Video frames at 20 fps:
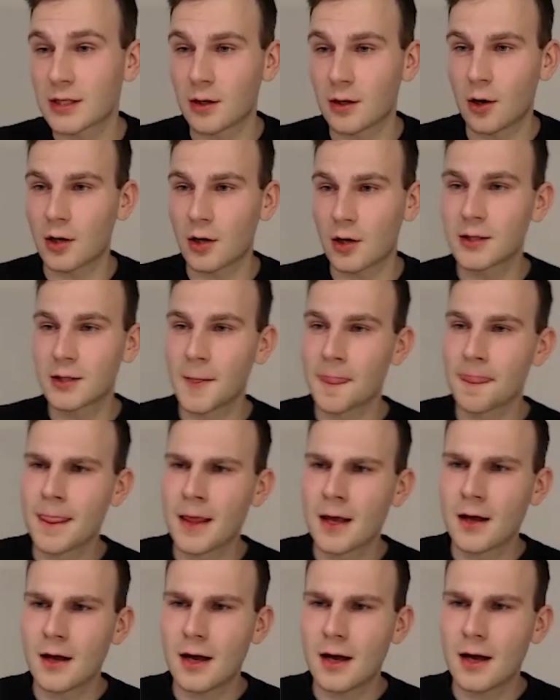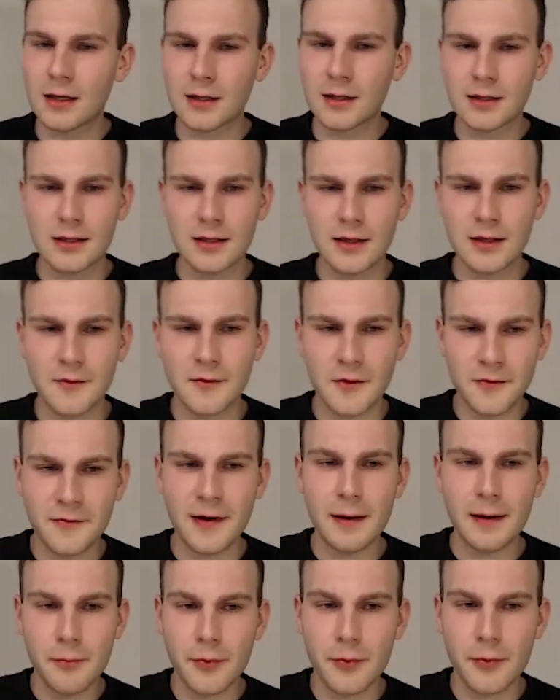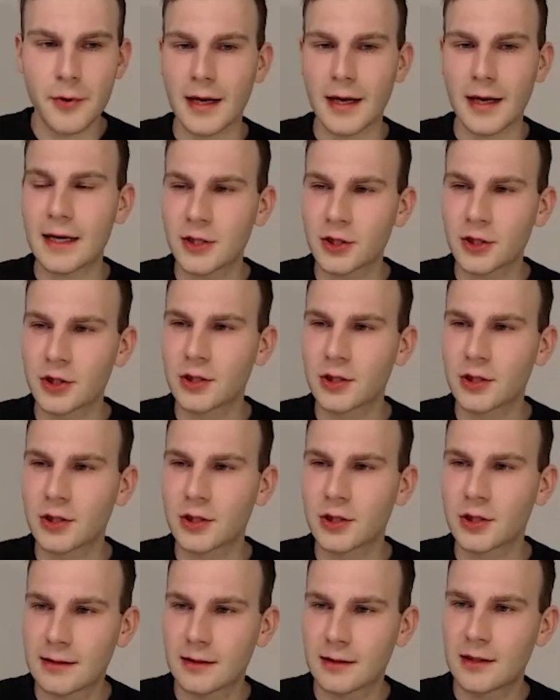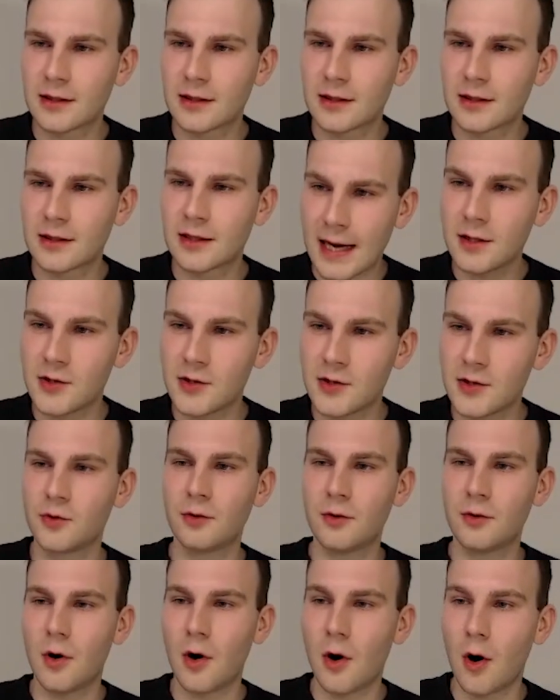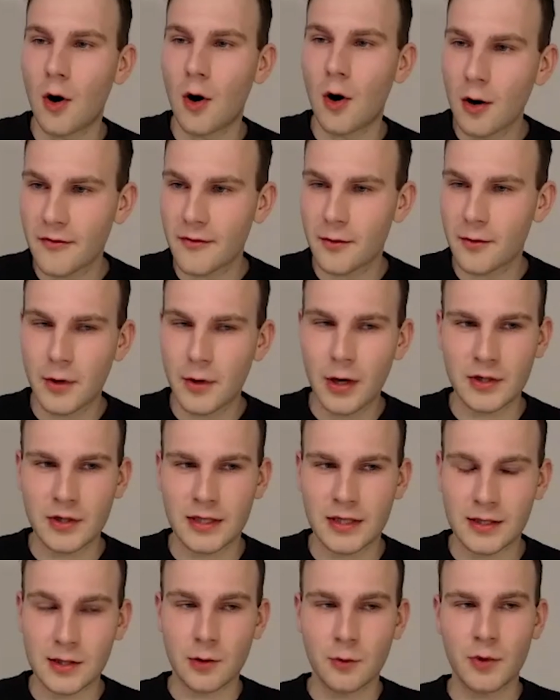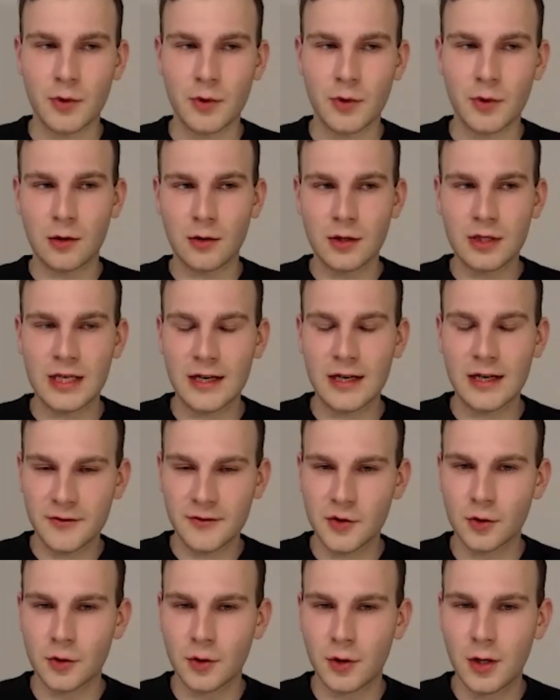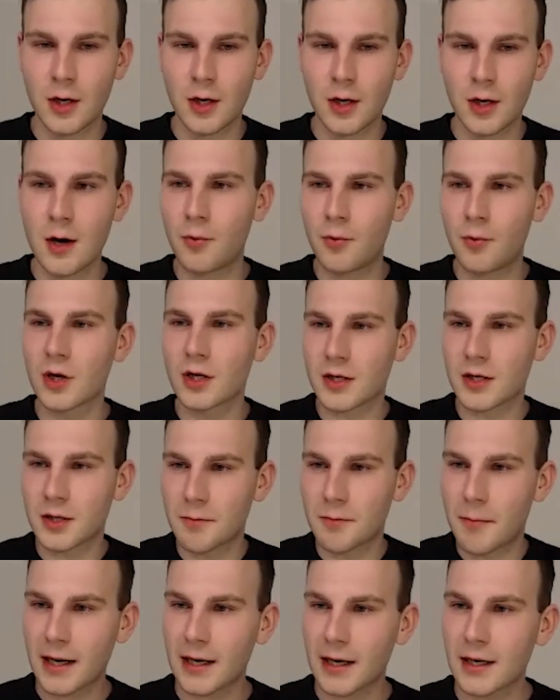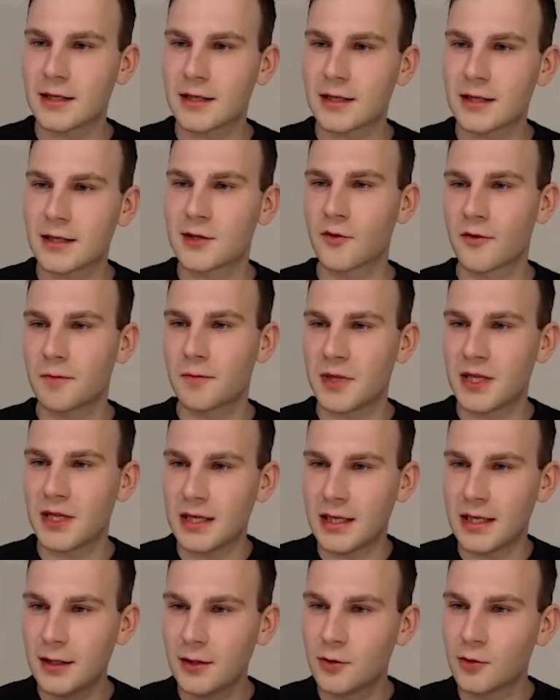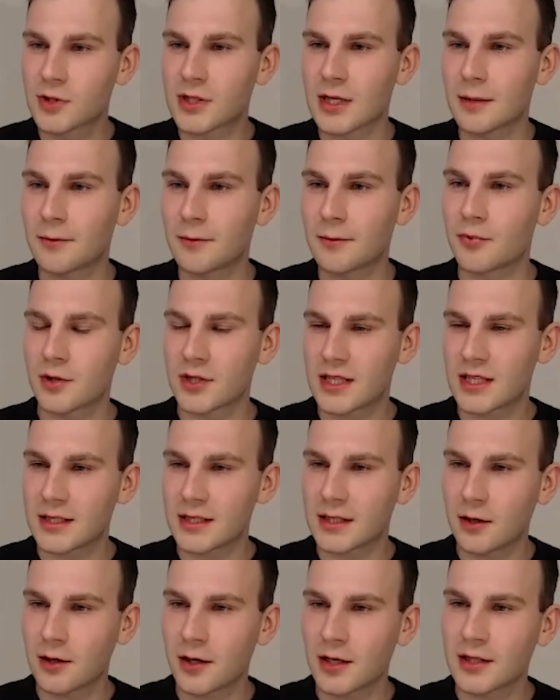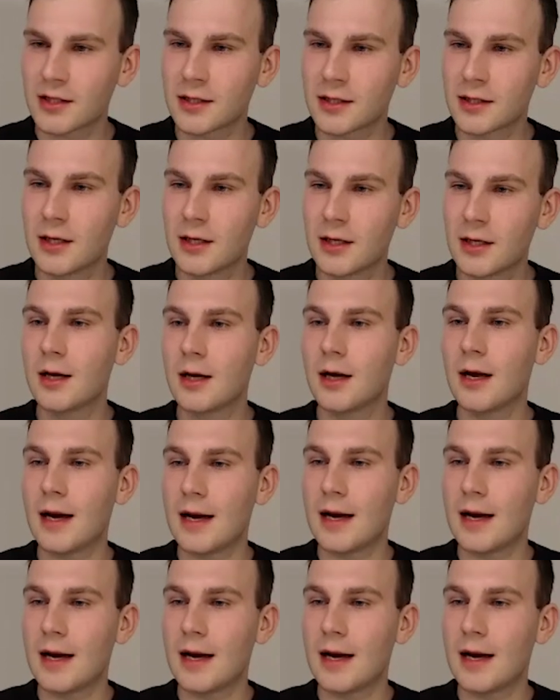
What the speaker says: which is a lot. And the fabric actually can do all of the routing. So we don't have to pull it back into the PE, do some processing on it,